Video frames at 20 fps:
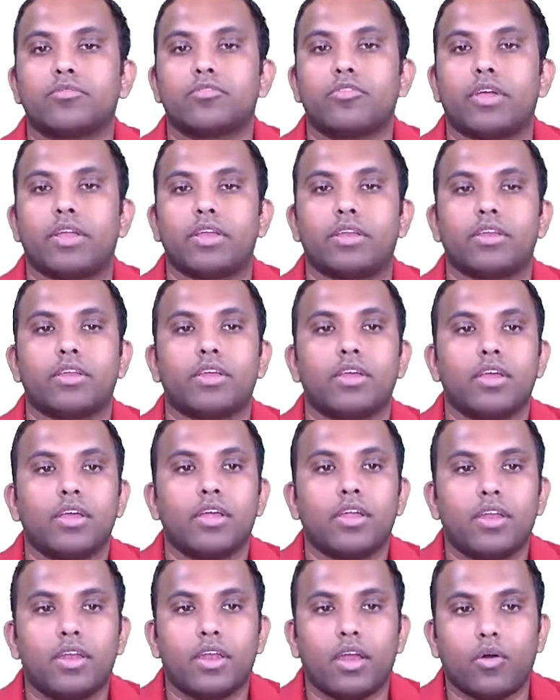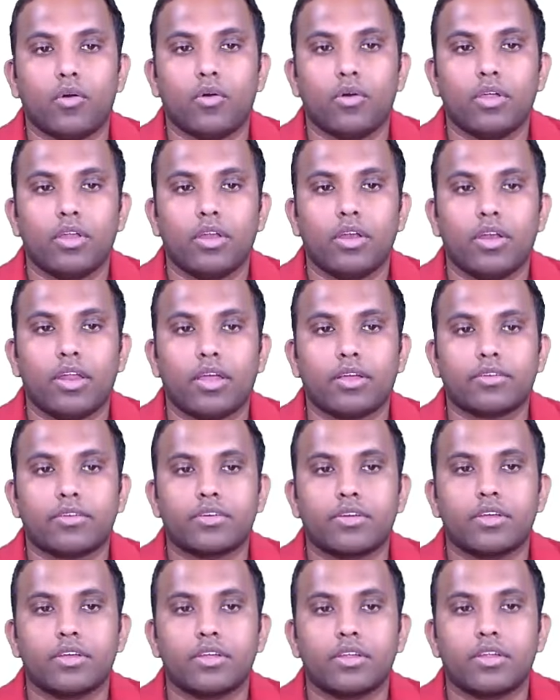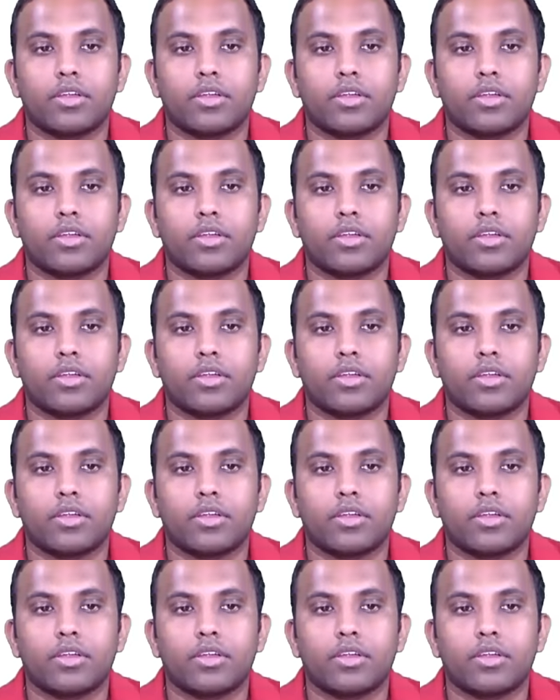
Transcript: Fine. Now, next.